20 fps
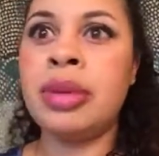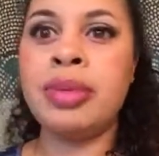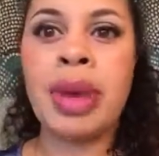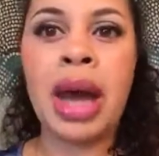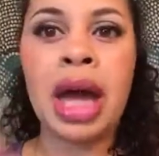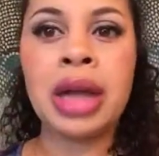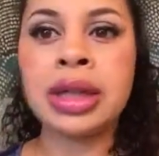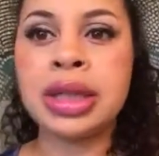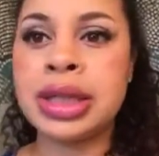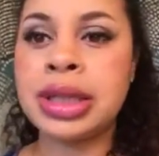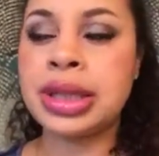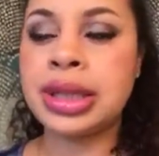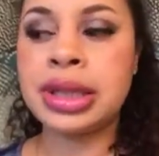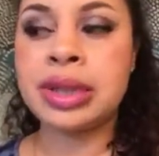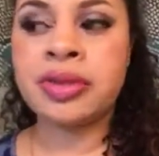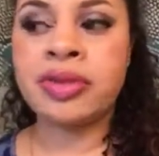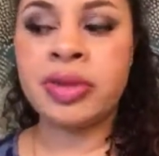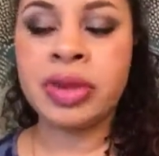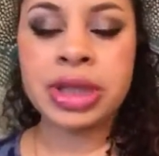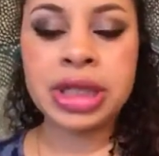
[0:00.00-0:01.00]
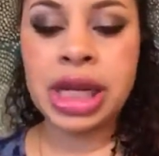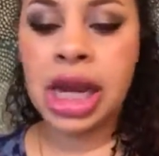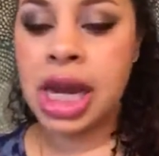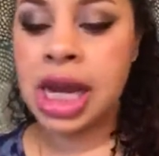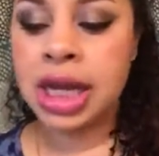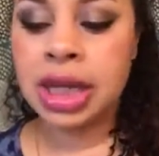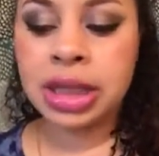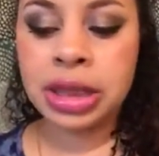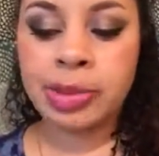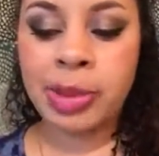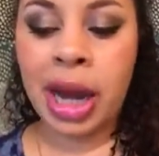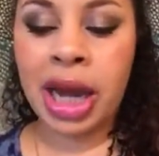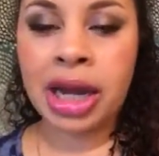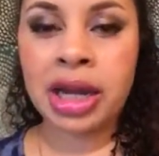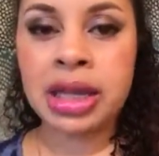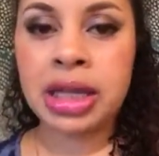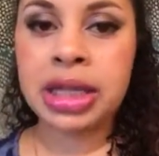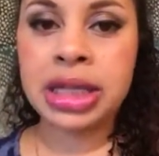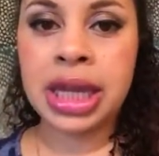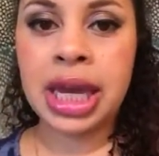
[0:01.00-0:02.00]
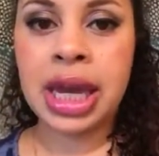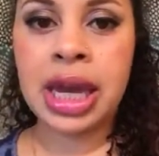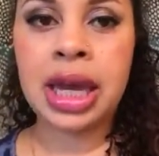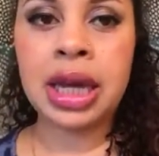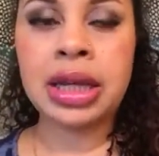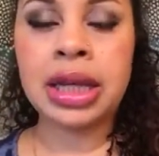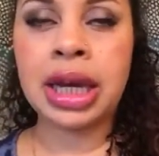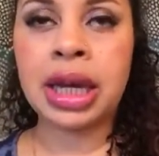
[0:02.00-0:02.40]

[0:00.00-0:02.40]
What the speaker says: palettes for days back in the day.